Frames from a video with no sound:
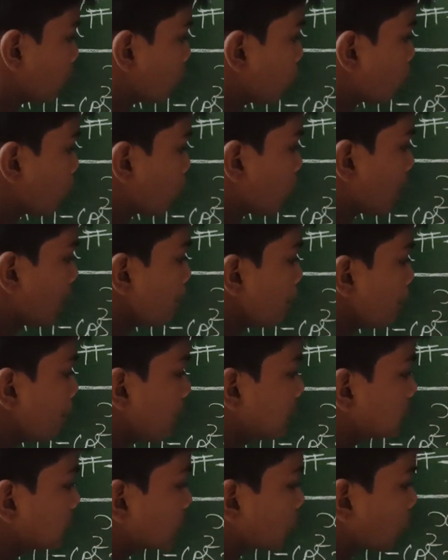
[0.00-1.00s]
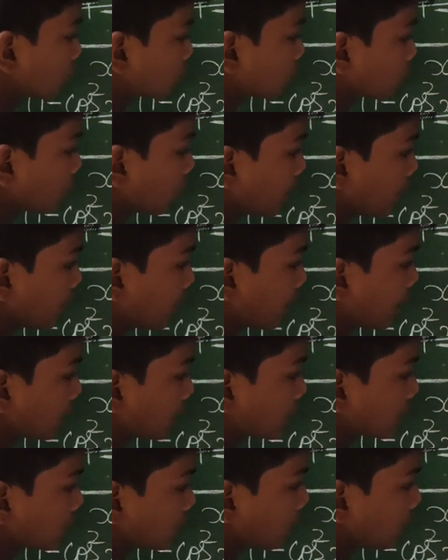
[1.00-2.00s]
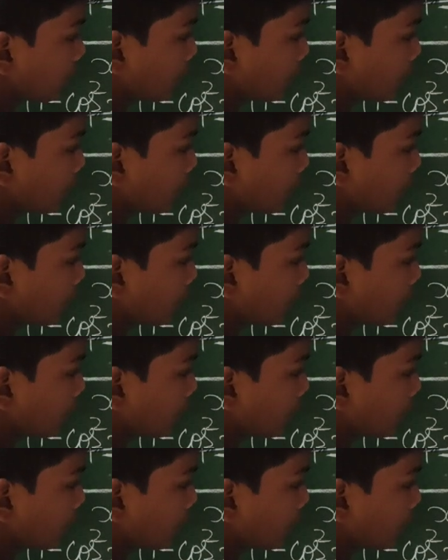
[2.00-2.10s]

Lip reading: 1 plus cos square x